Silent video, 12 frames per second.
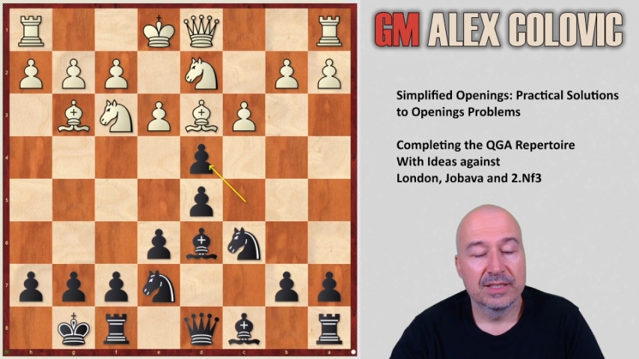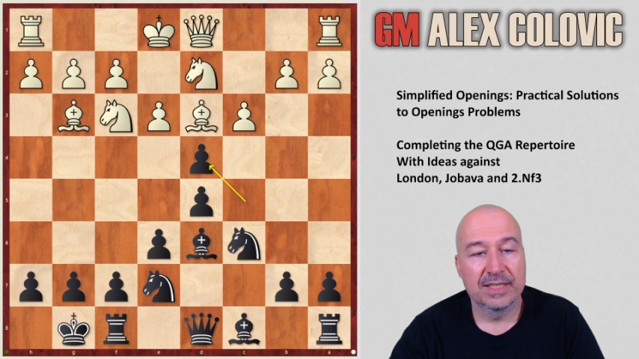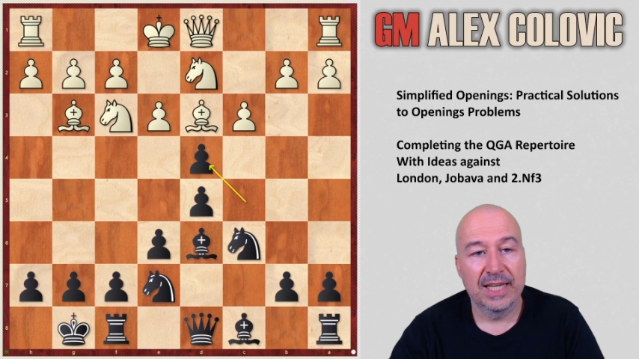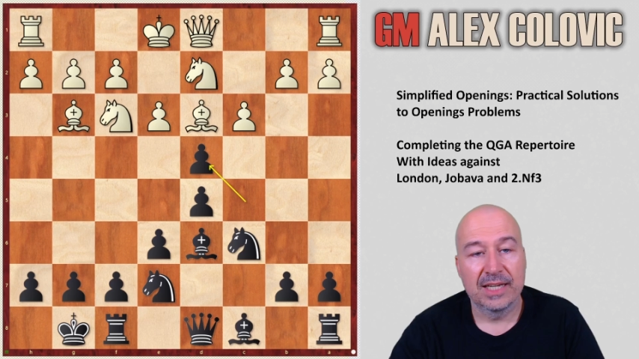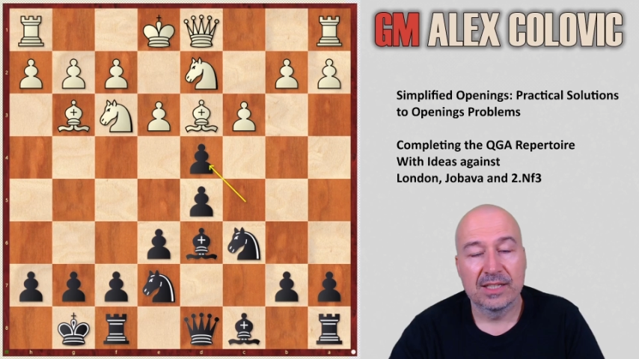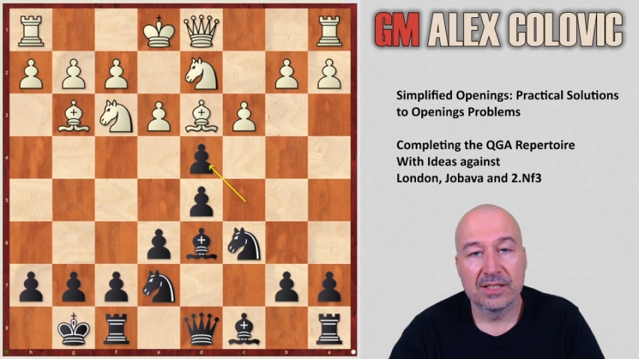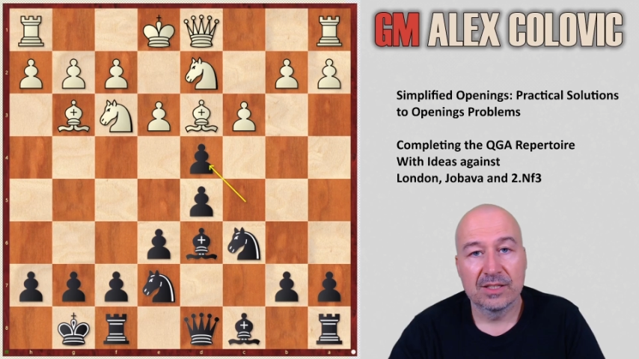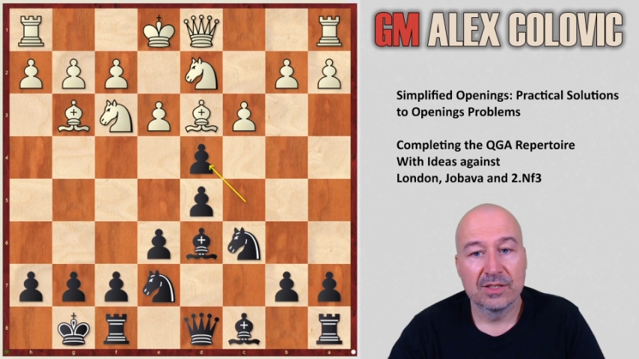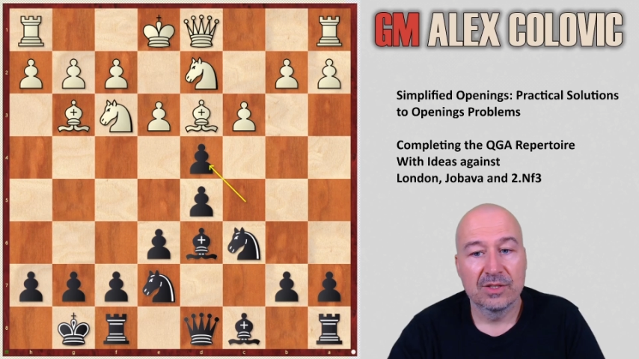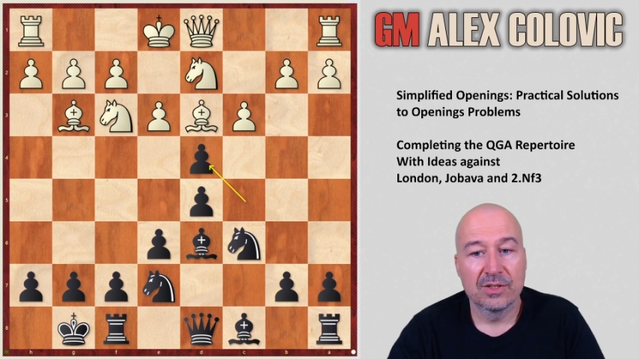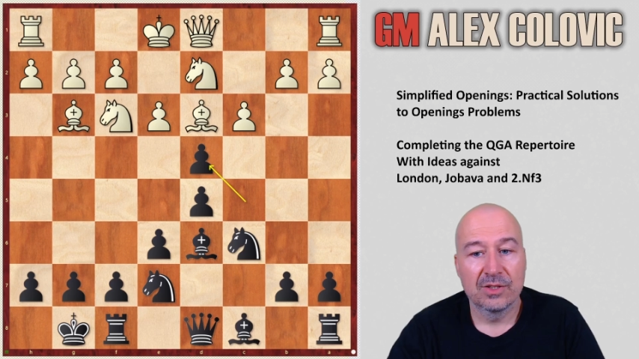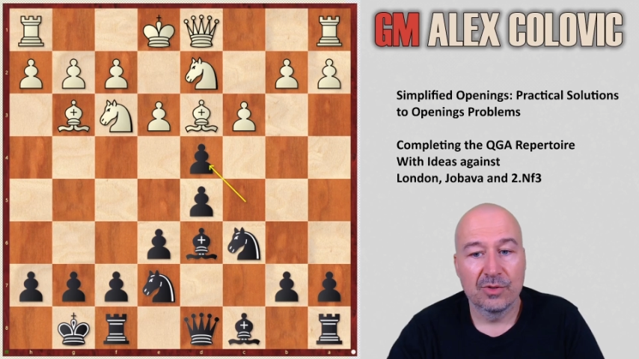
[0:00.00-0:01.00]
takes
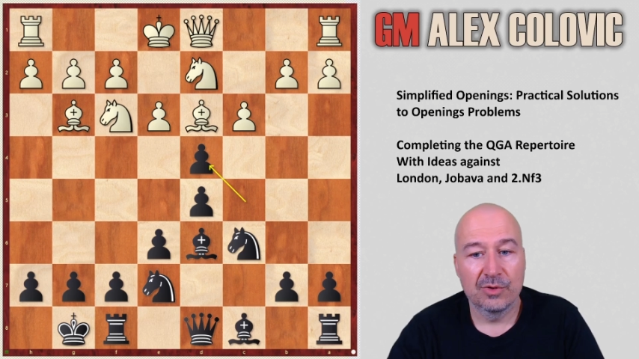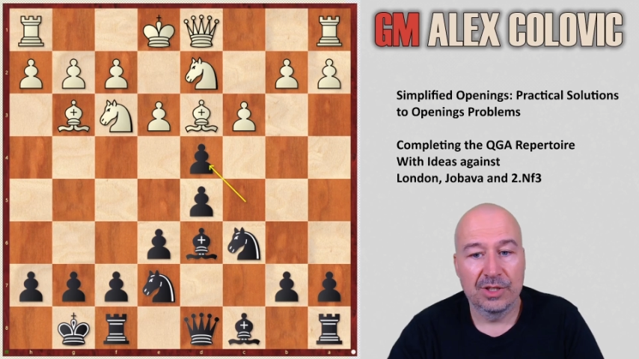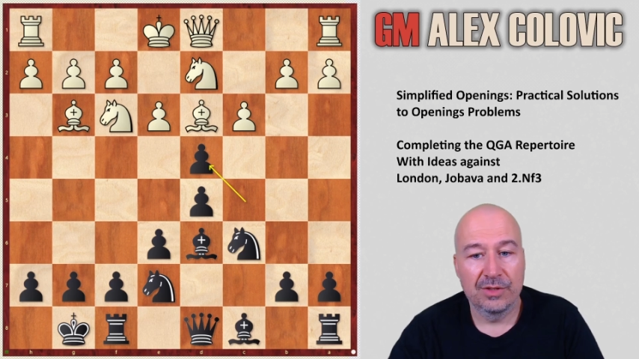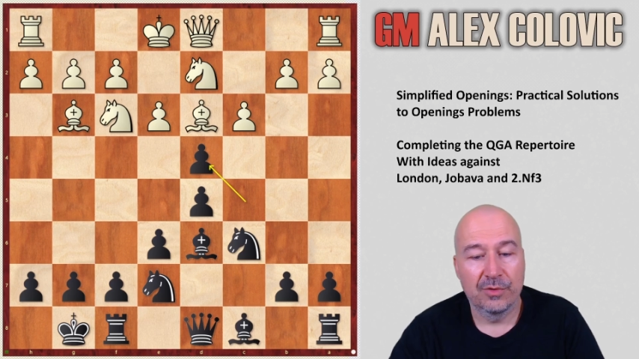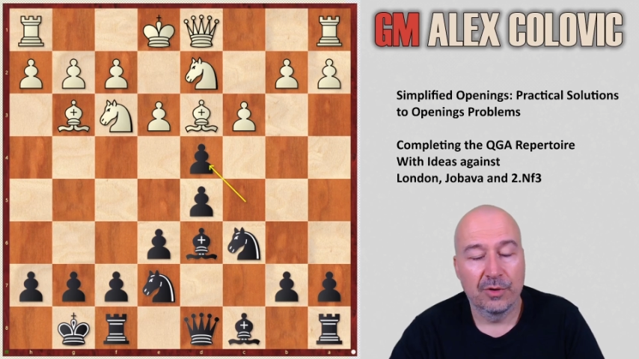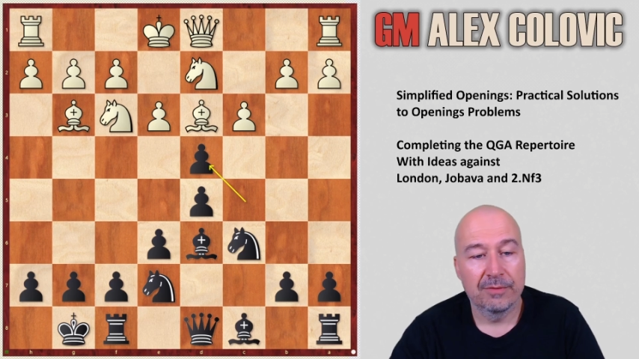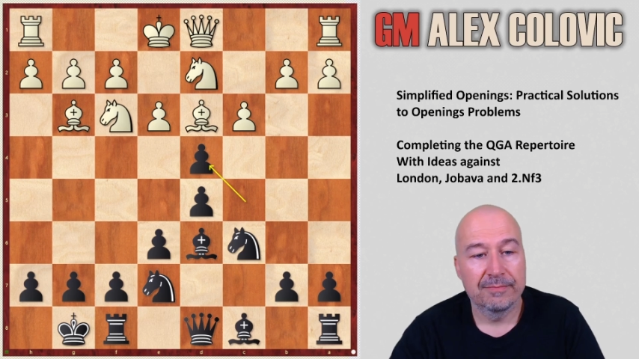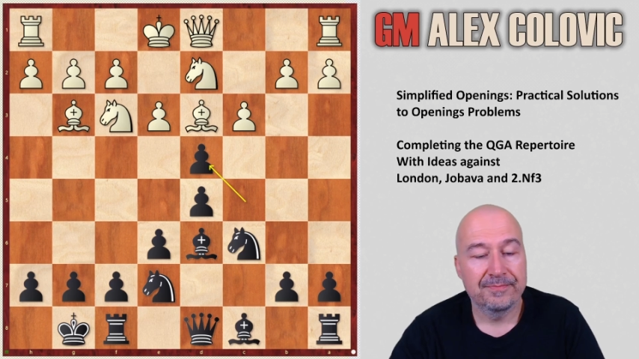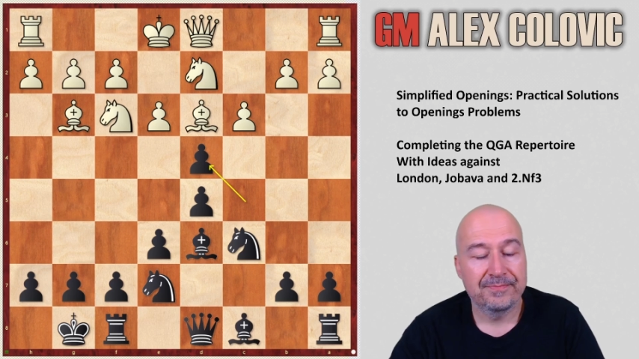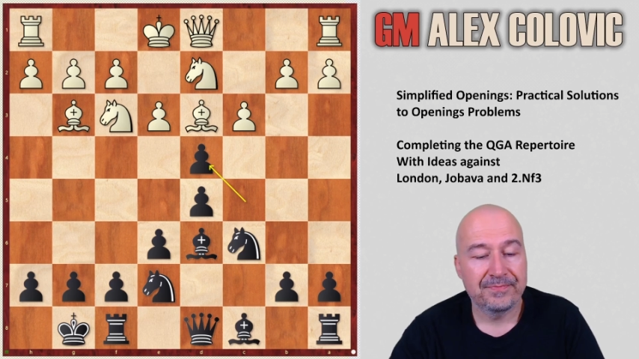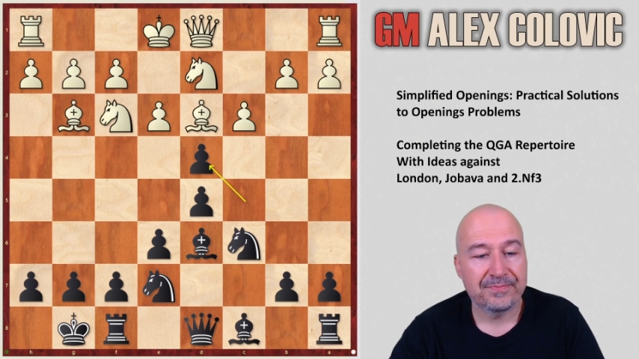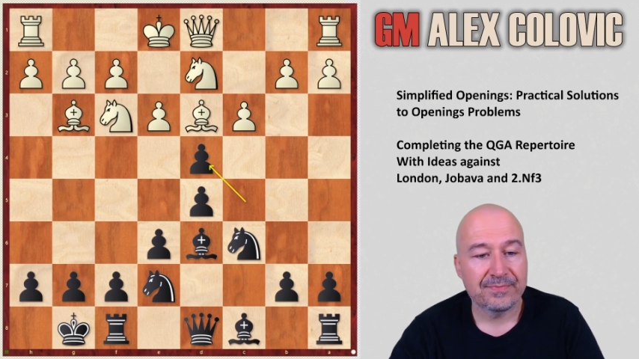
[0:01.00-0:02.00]
on d4,
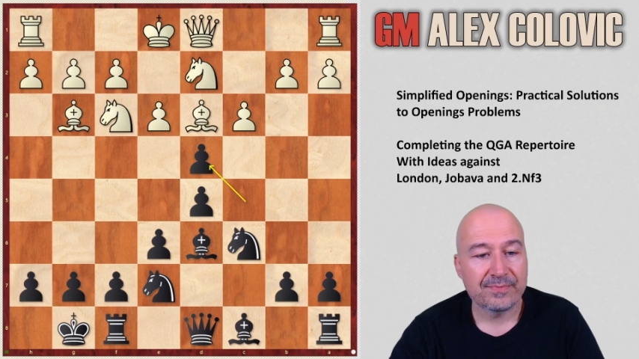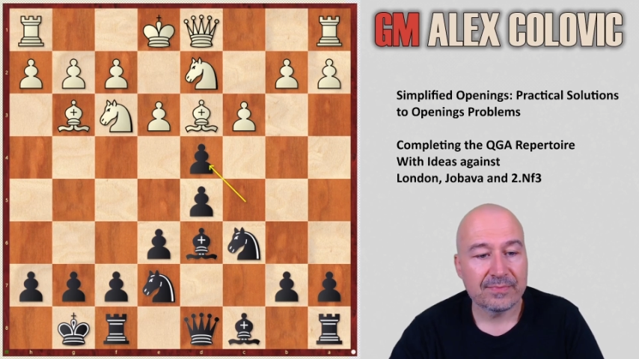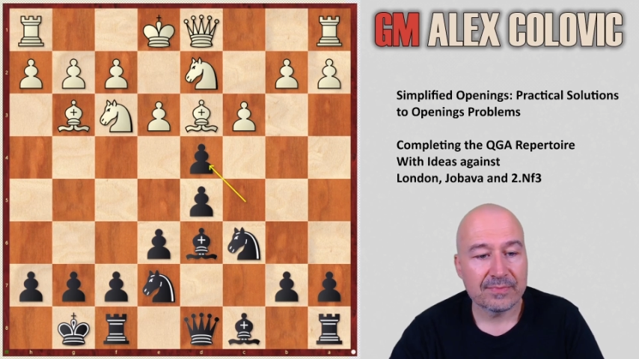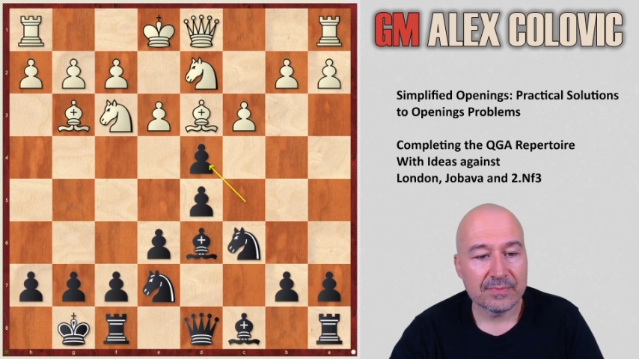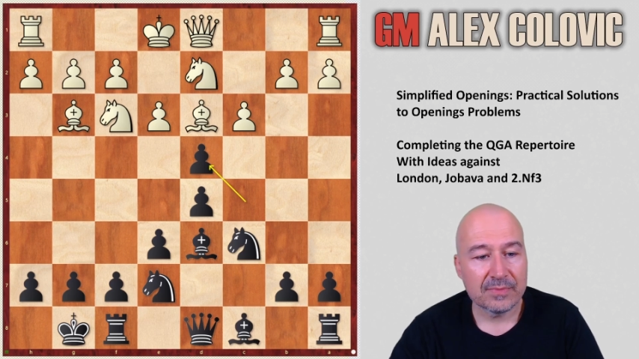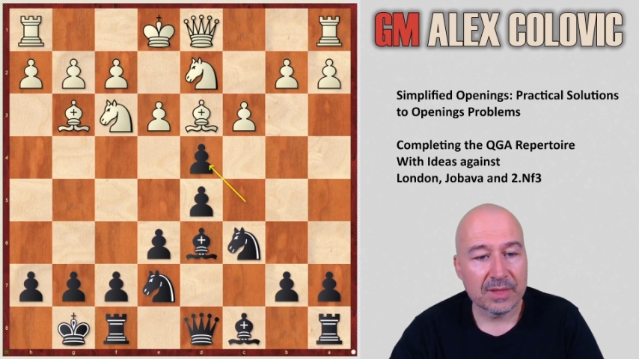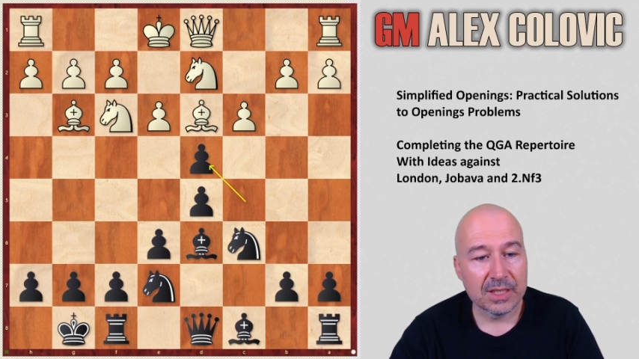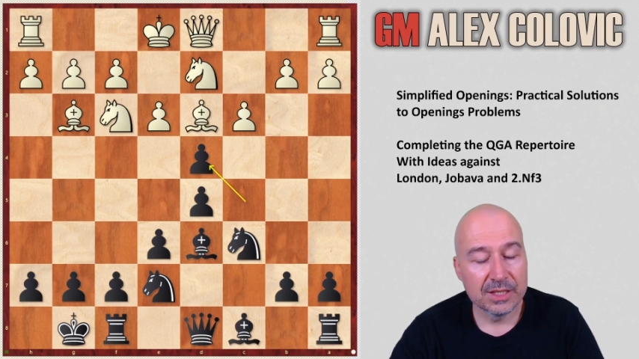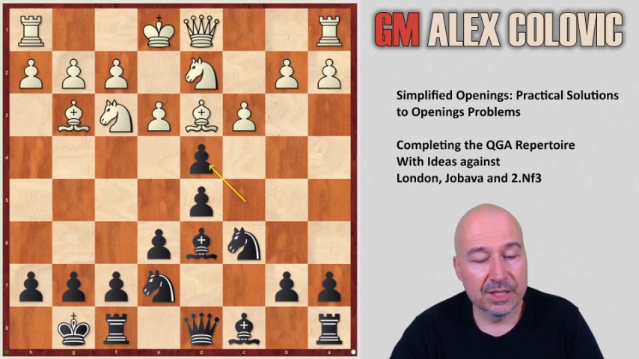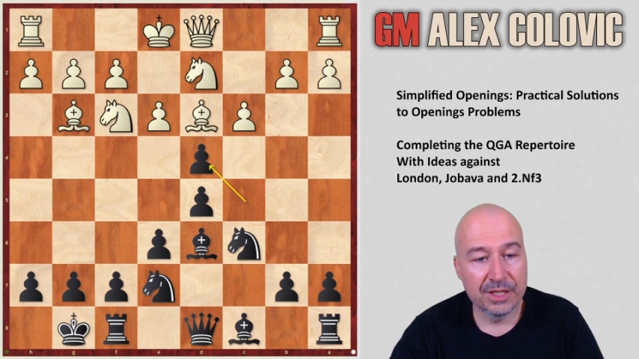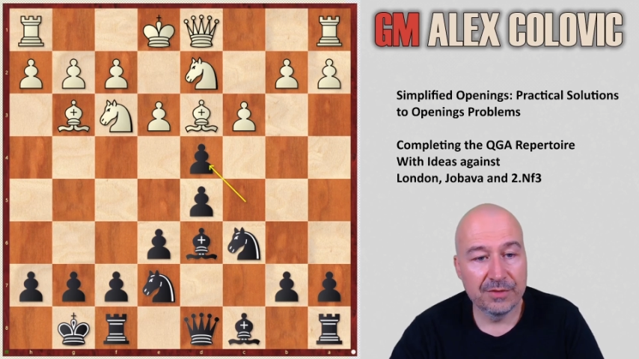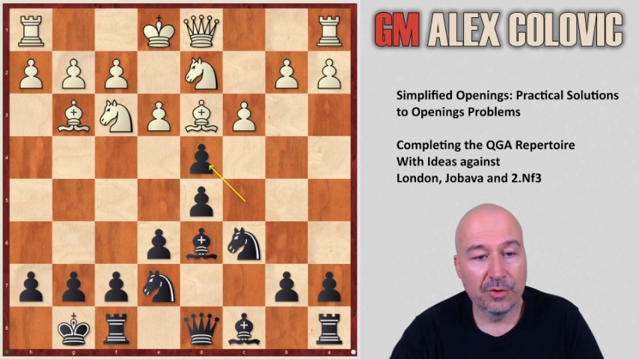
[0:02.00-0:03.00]

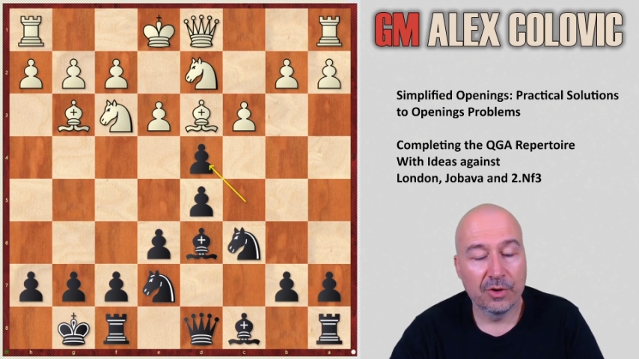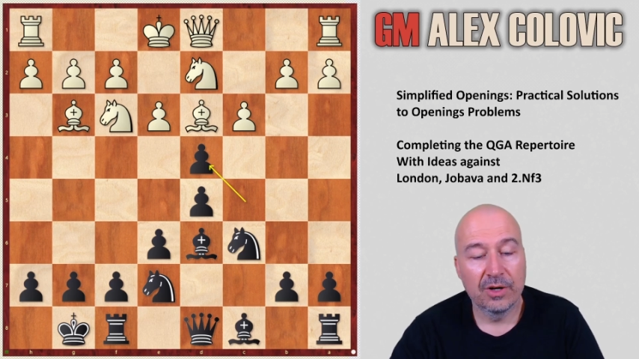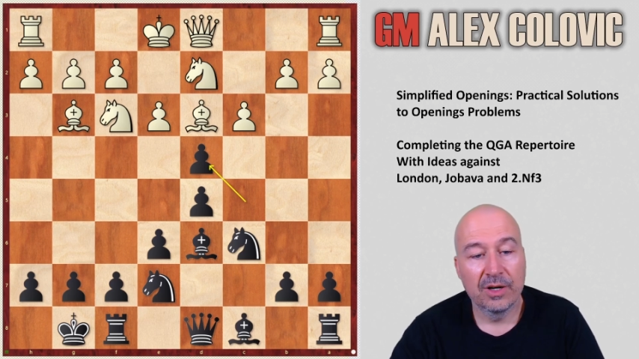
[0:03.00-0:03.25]
cd4.